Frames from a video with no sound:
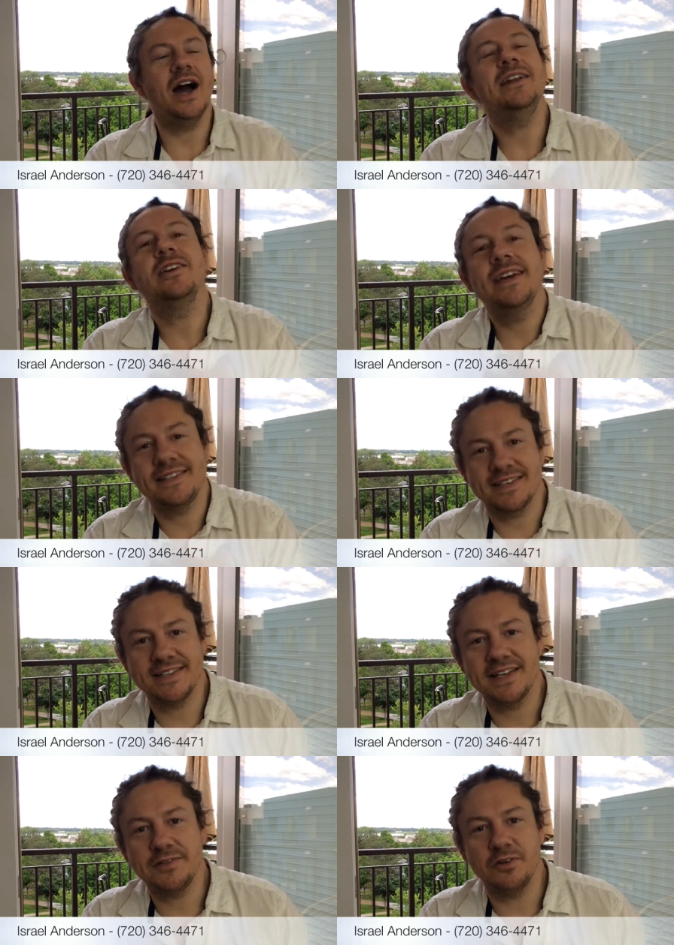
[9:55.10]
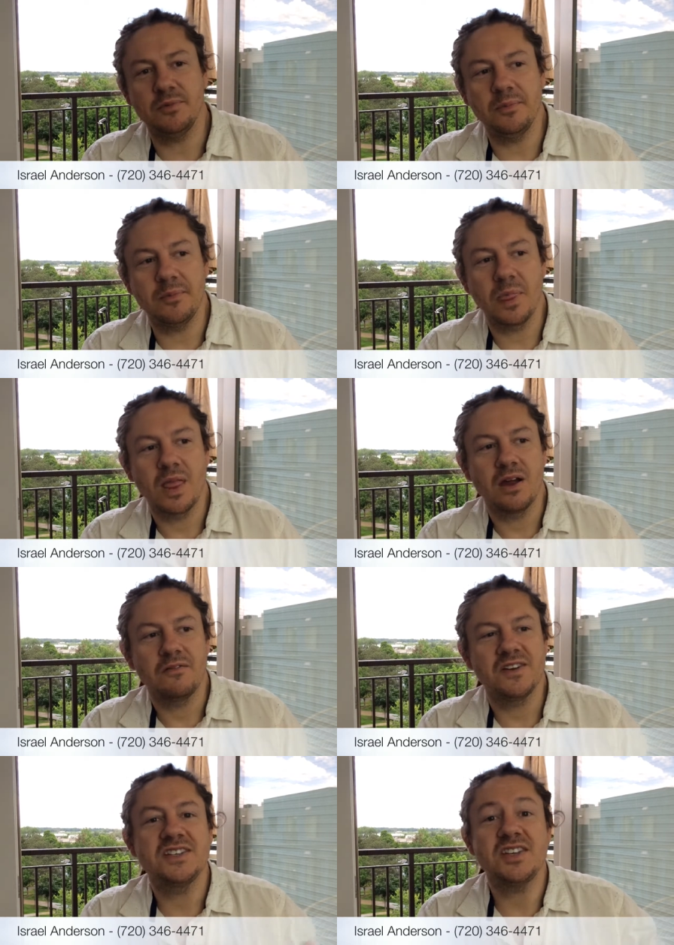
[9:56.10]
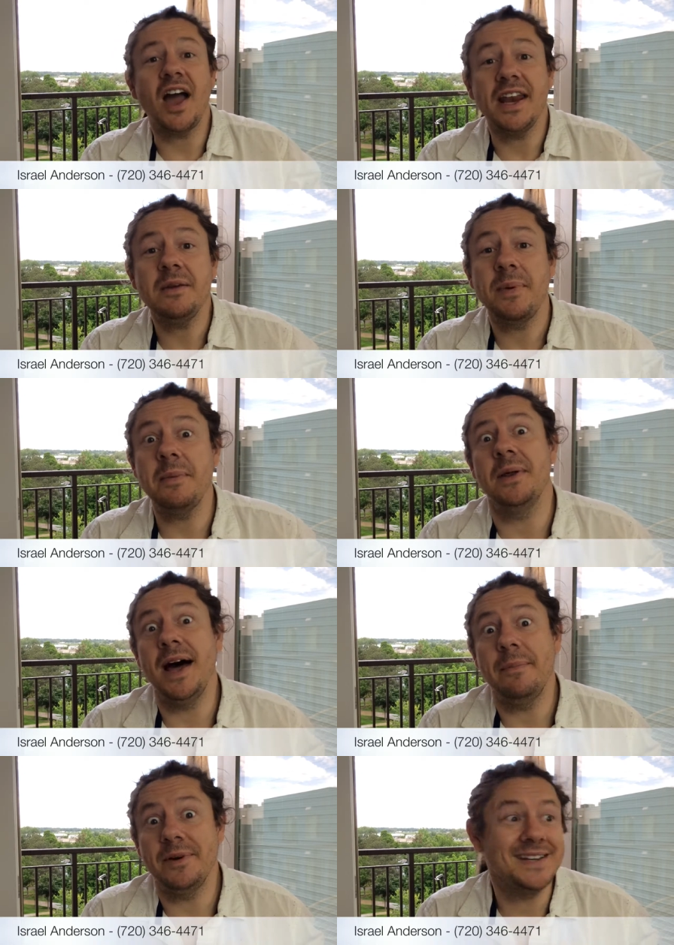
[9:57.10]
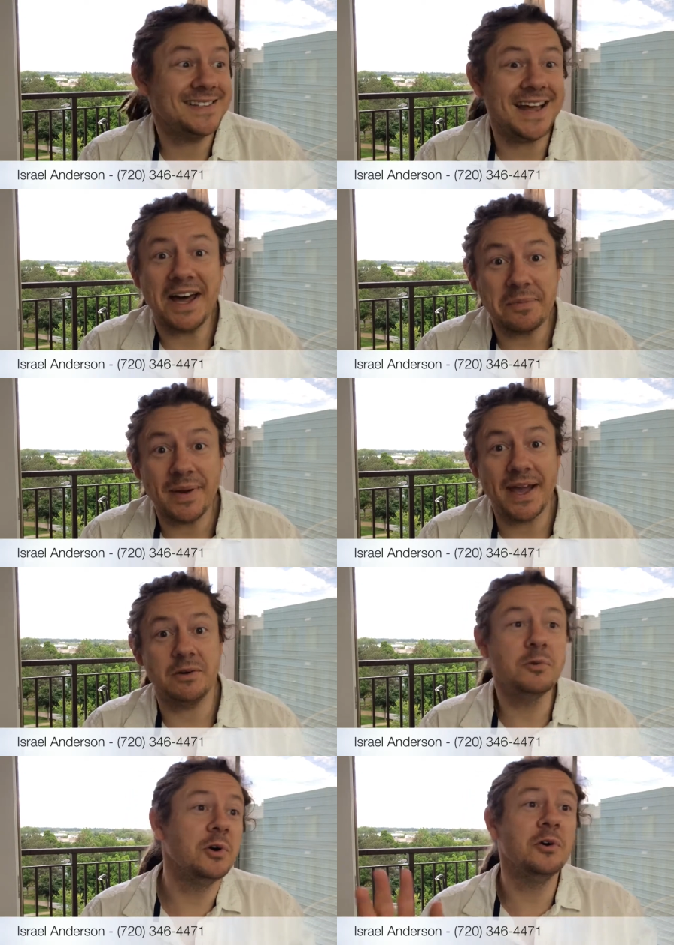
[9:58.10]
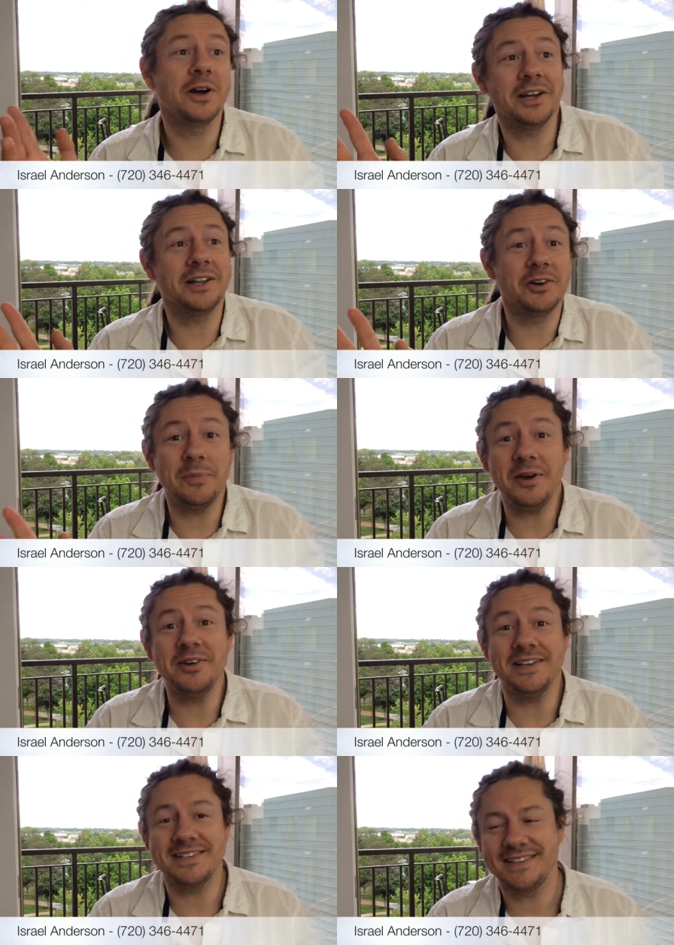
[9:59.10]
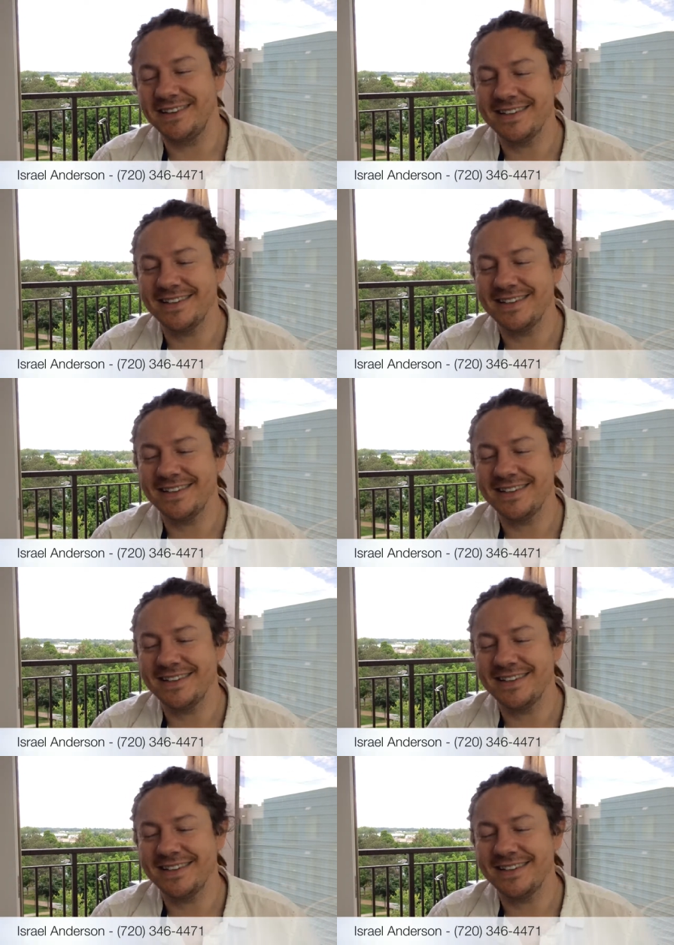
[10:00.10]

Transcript: I don't get successful for signing people up on a starter pack. Woo, I got a little bonus.